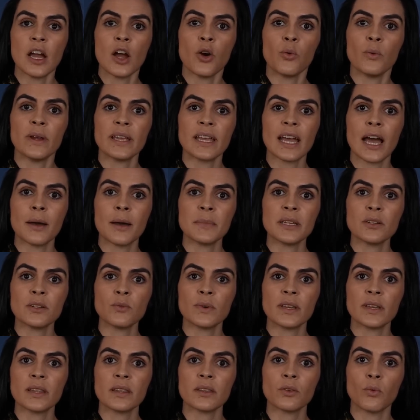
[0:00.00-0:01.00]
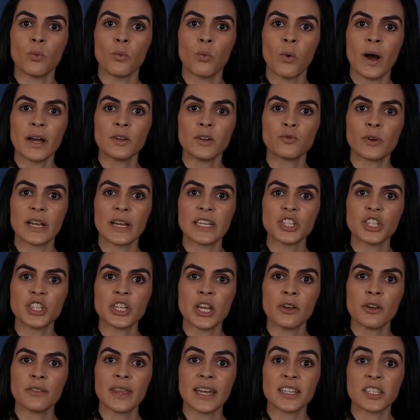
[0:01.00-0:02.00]
we come in with one
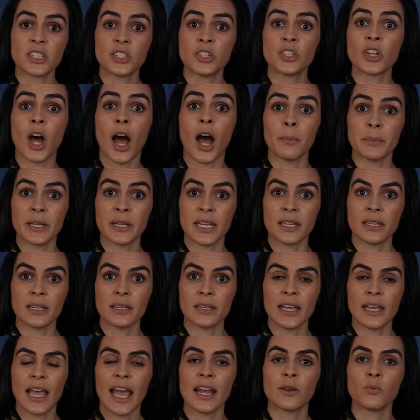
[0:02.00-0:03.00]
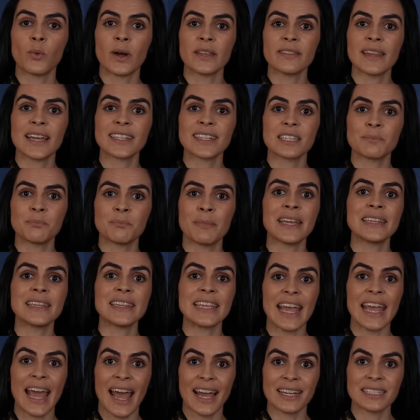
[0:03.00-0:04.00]
ratio that's dominant and one that's
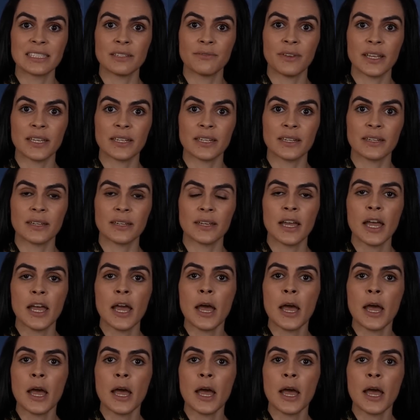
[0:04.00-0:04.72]
mainly activated.